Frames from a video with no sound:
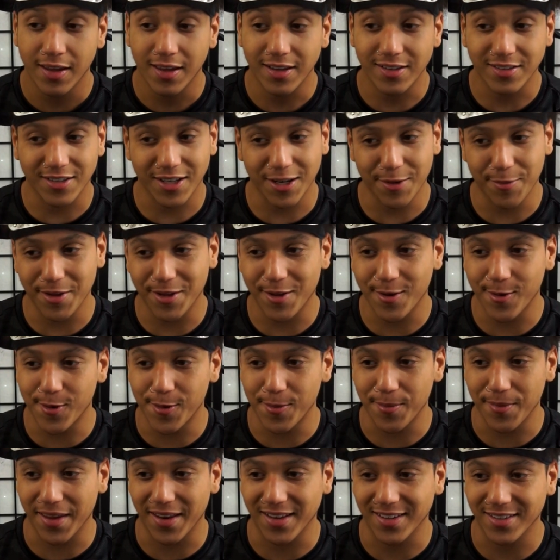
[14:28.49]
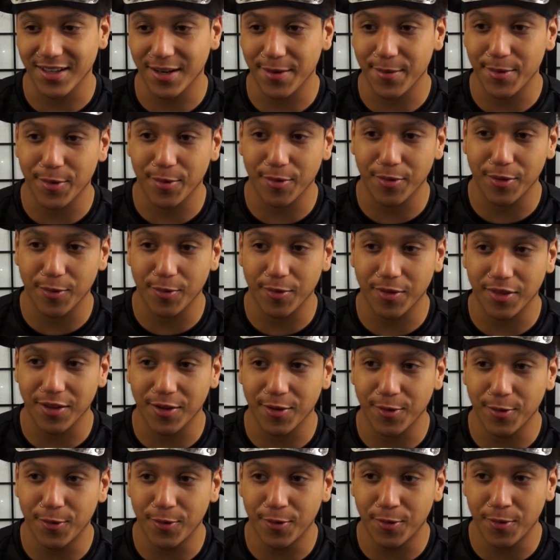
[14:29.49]
It's gonna be cool, man. It's gonna be really, really
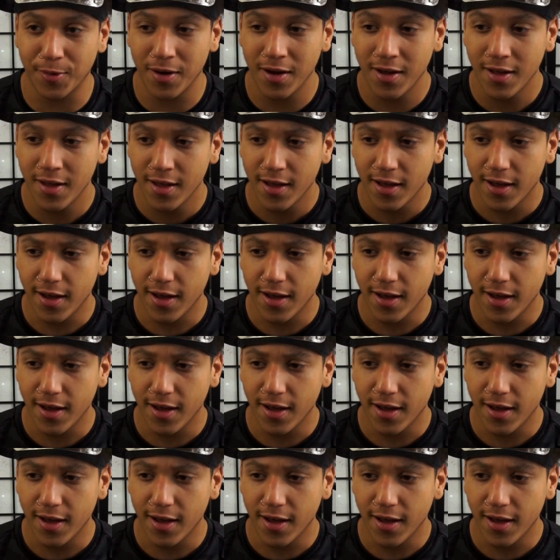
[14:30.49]
cool.